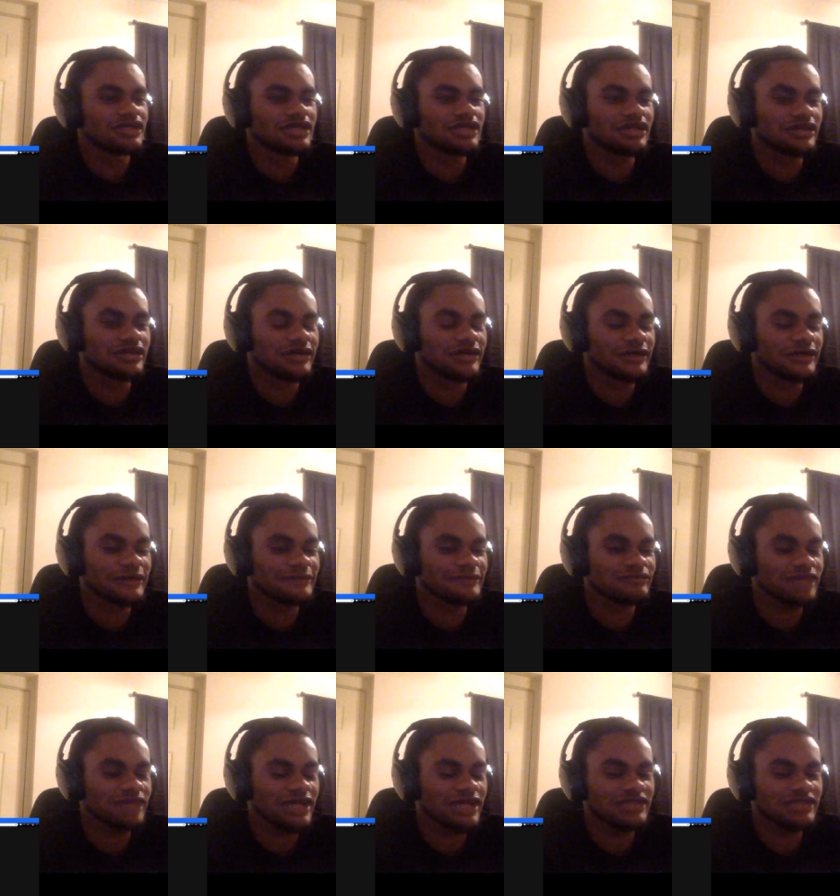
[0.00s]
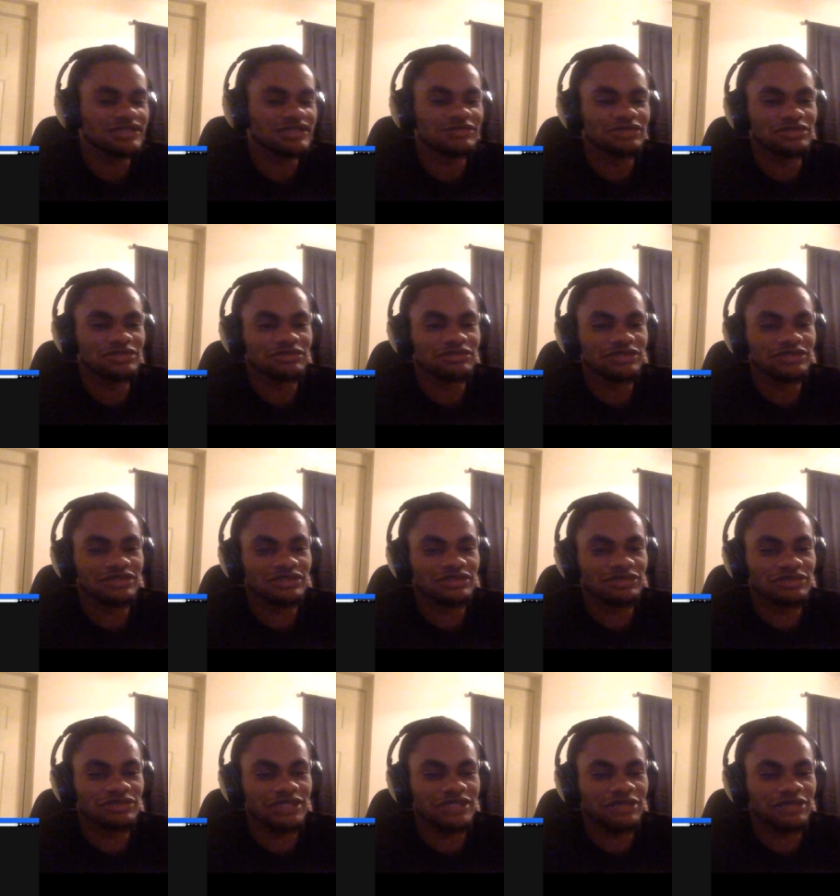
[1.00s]
Um, I see him doing with,
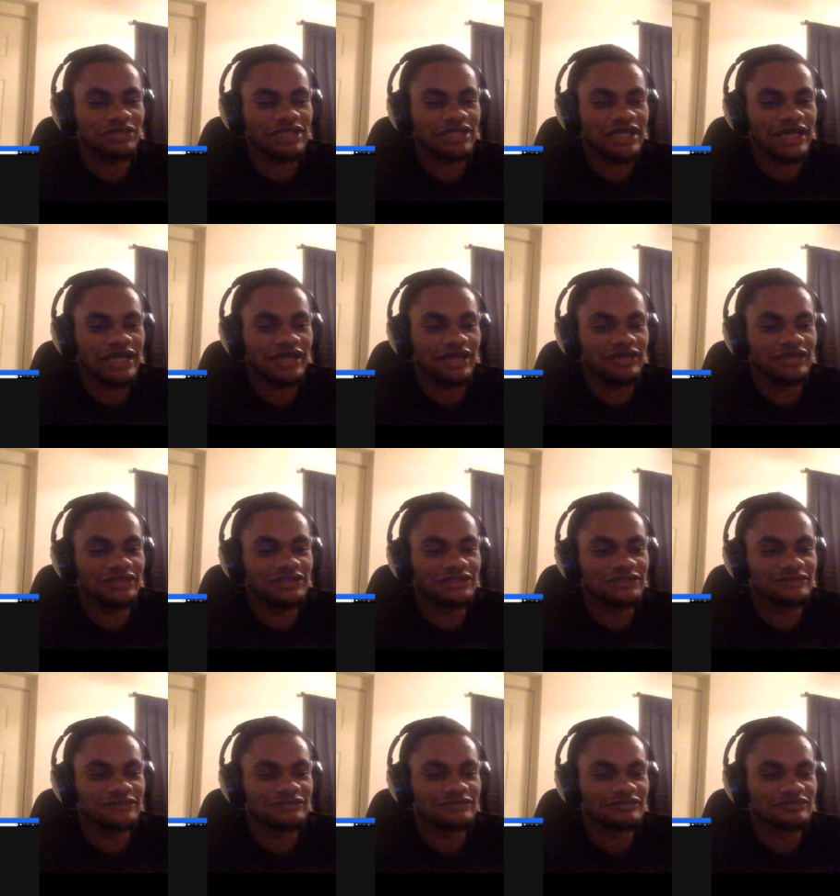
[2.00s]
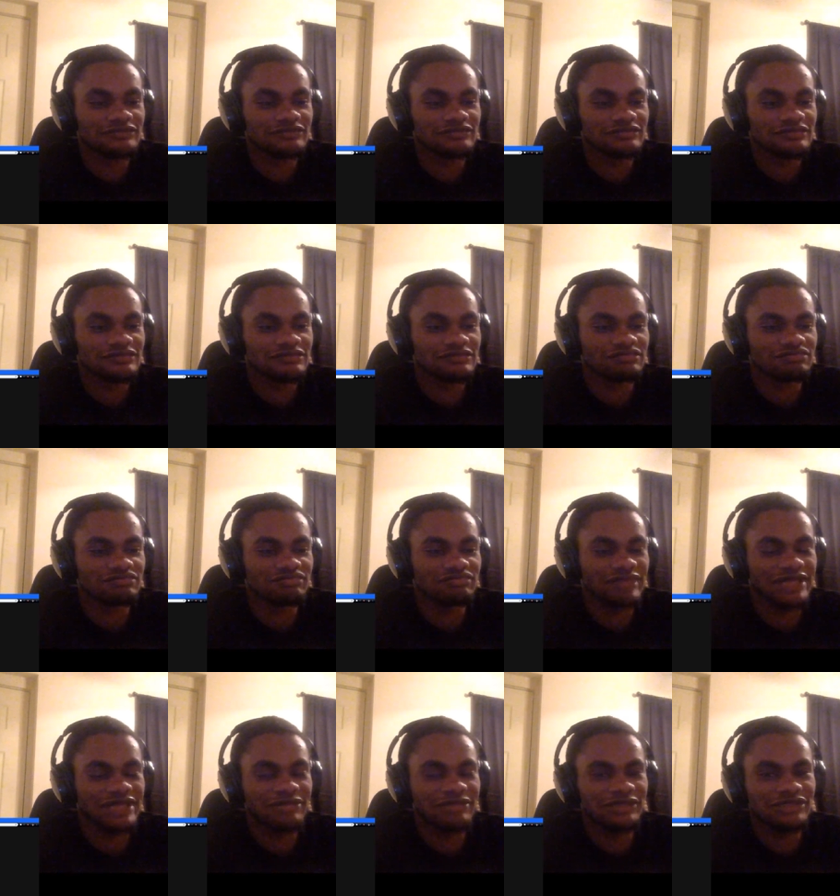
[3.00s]
doing that with Catlin,
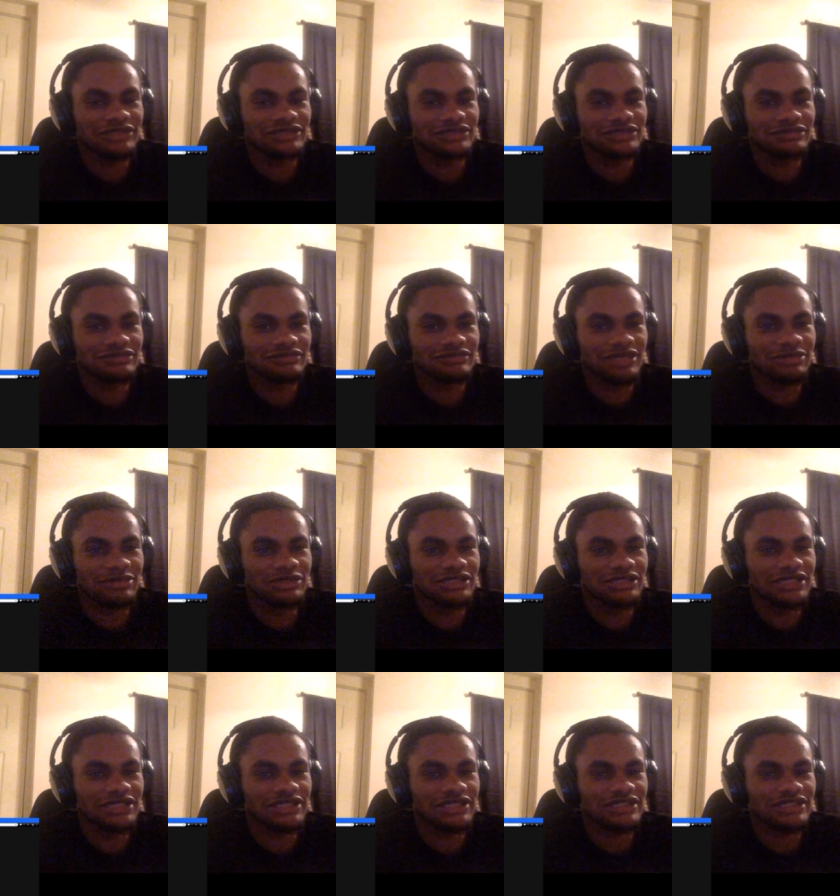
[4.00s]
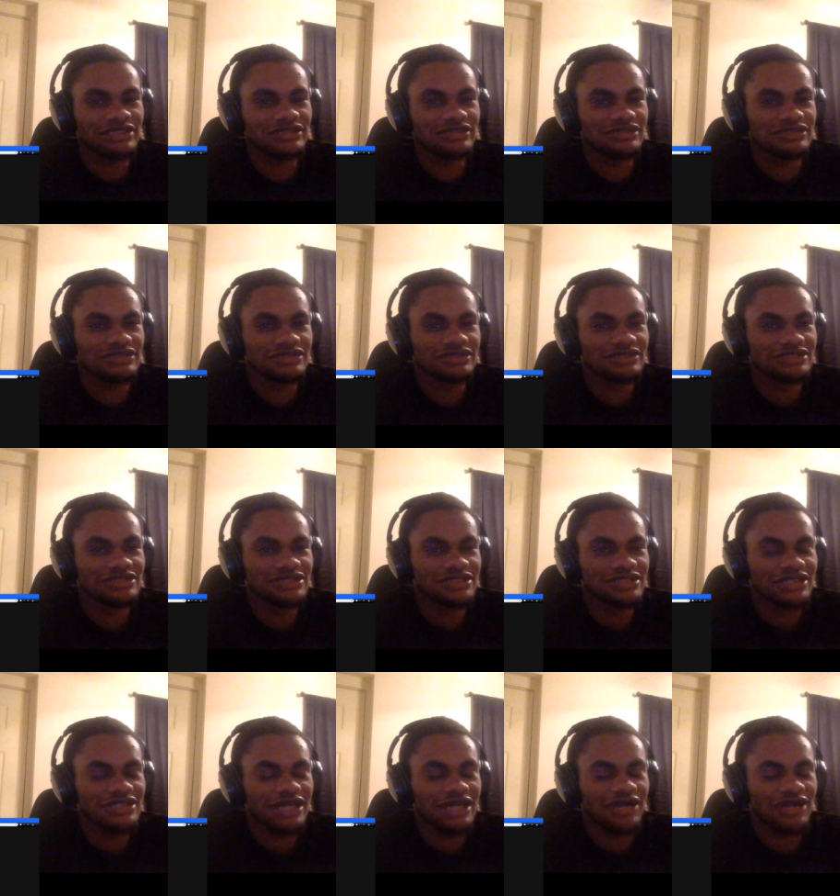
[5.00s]
maybe maybe Ned.
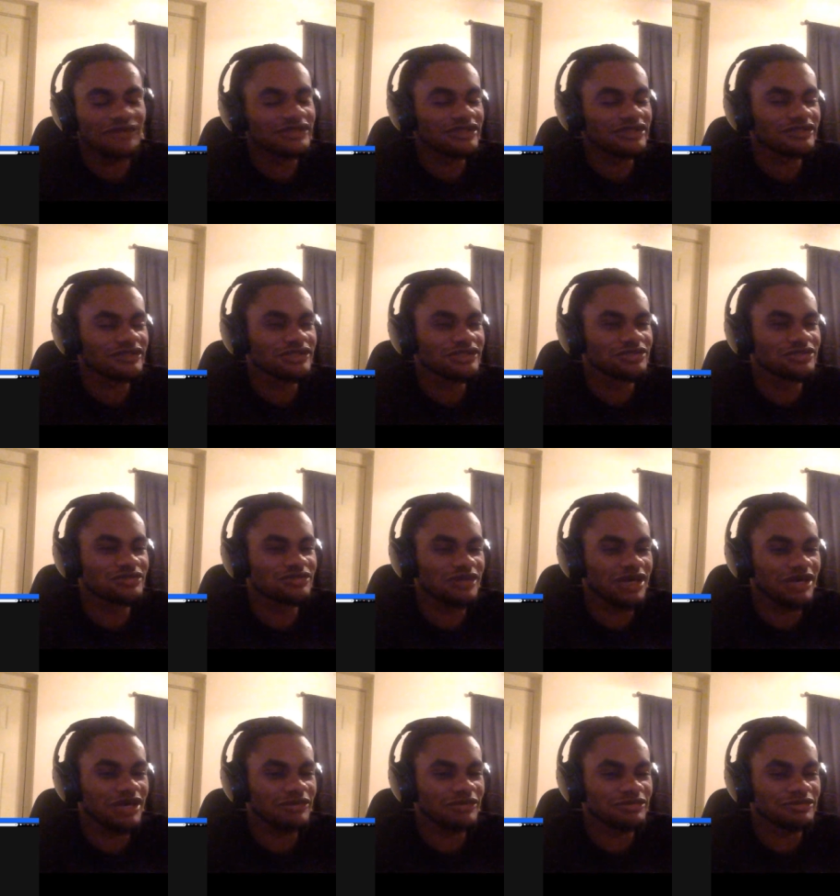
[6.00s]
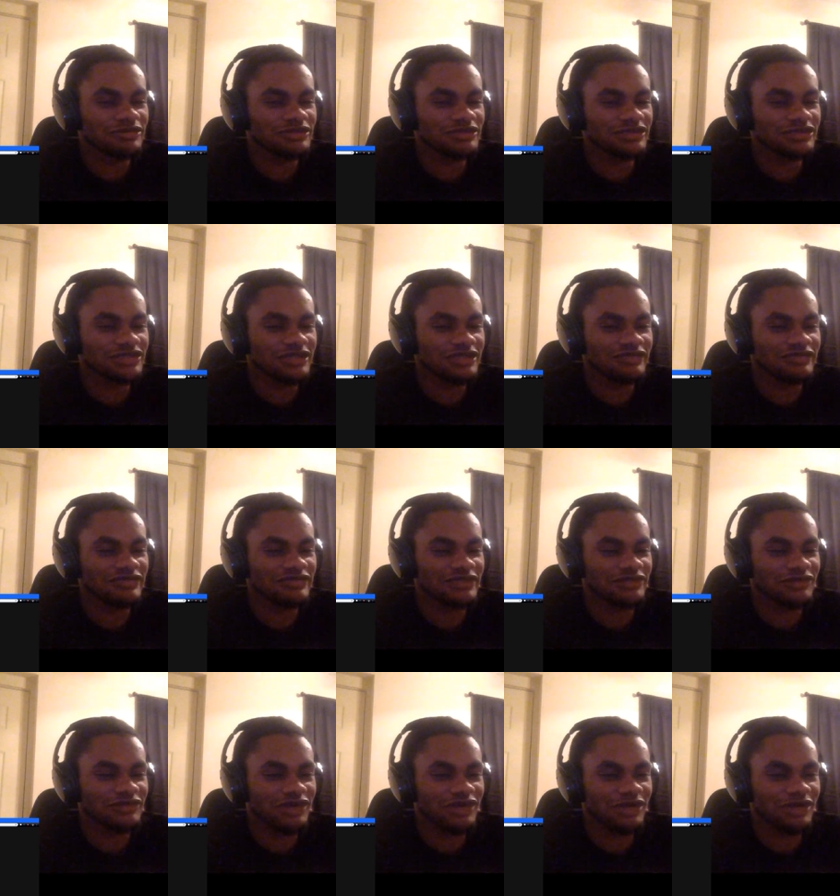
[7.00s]
I don't think he'll do Robb because I feel like
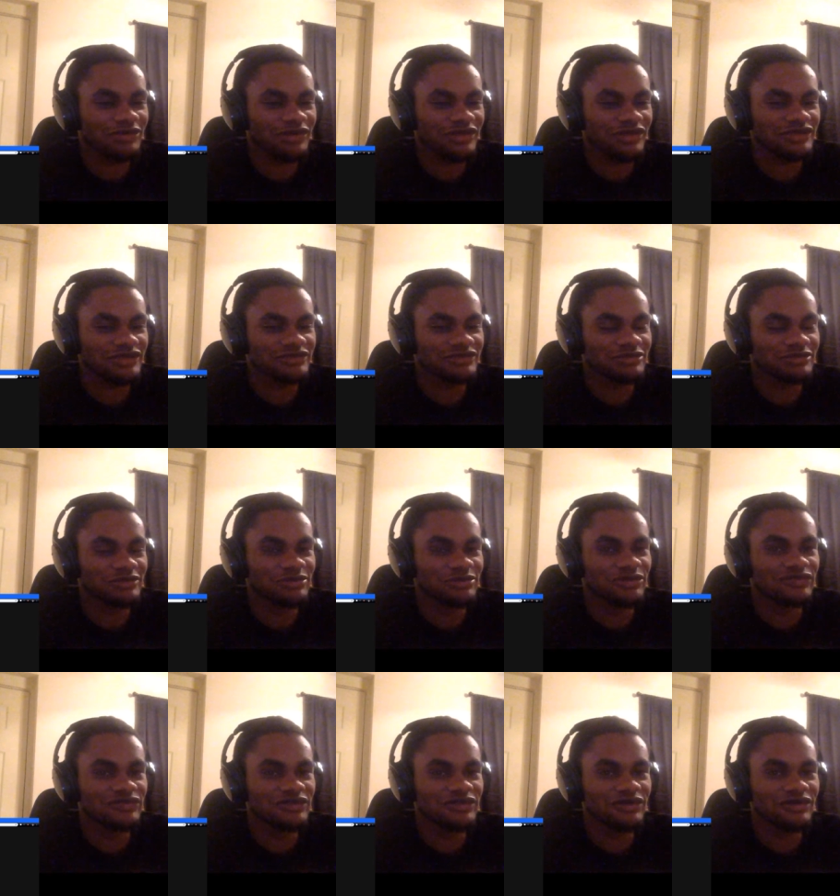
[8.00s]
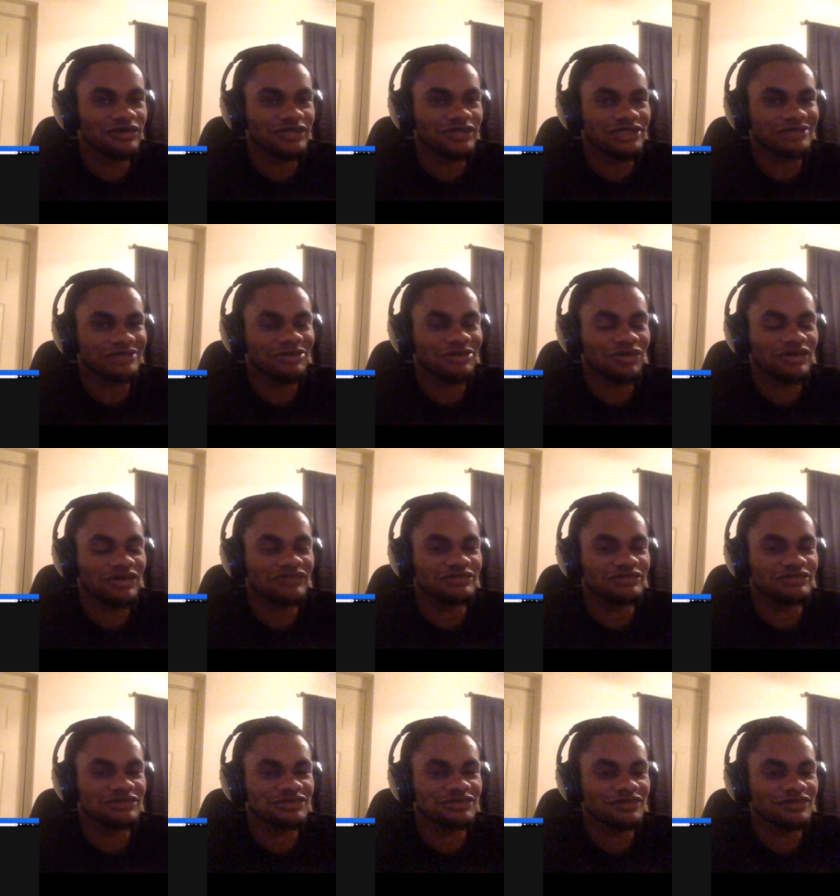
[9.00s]
Robb probably has been moved on, like departed
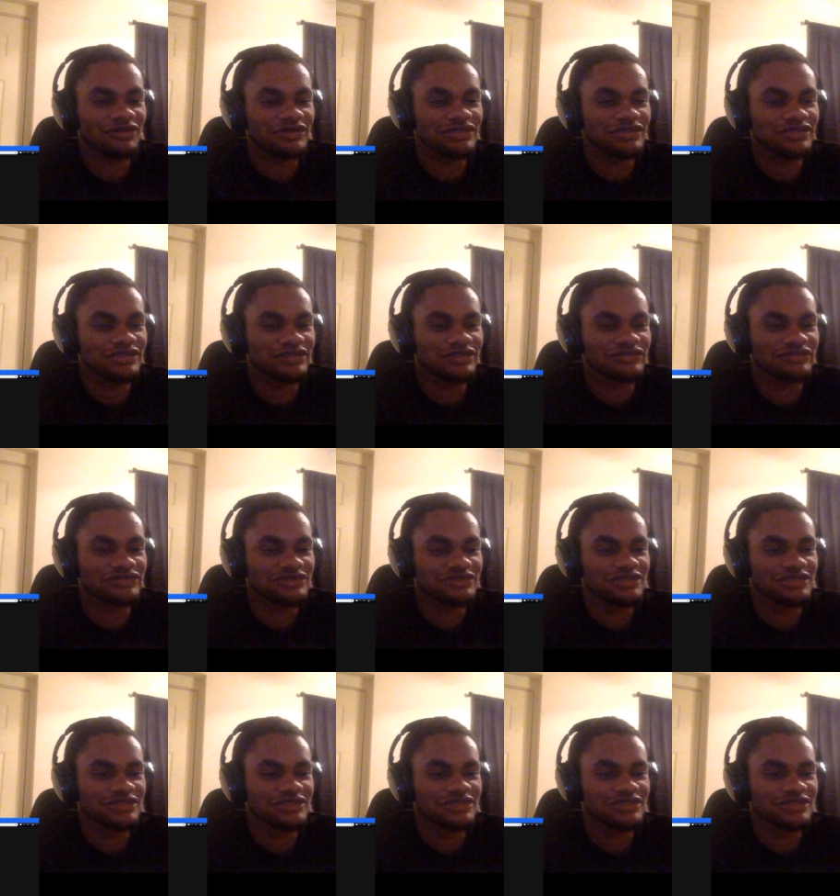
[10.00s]
from this long enough.